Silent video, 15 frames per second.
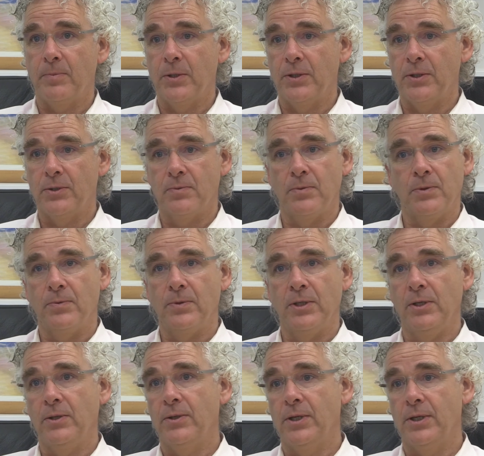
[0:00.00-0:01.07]
because we're
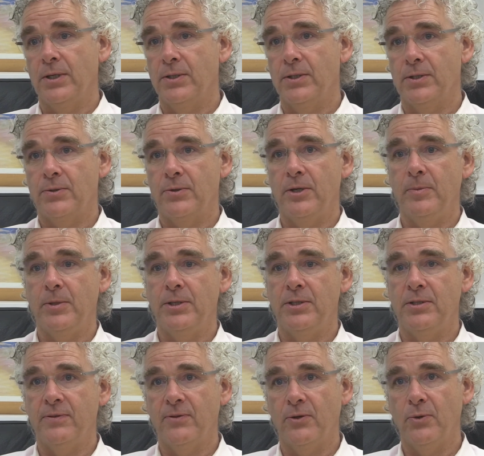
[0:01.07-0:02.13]
really looking at just 3
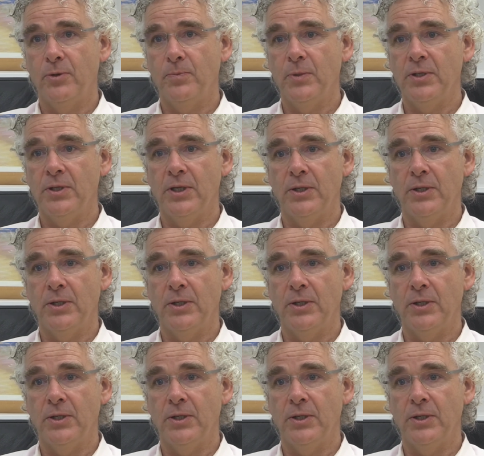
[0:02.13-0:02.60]
pieces of equipment,